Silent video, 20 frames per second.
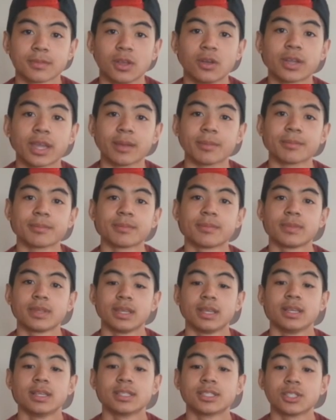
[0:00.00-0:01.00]
Okay,
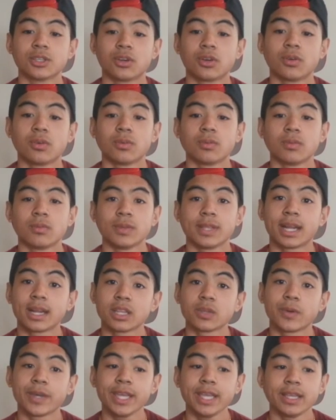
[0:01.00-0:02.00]
so with that out
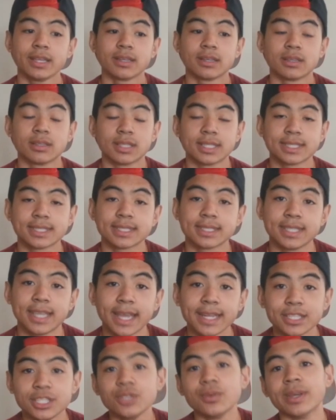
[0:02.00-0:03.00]
of the way, let's
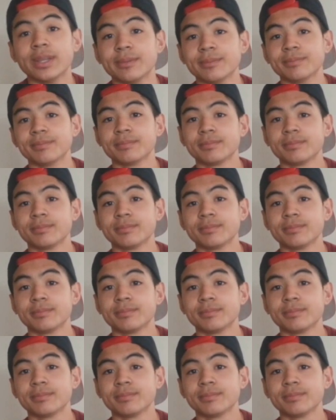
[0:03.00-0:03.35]
get to it.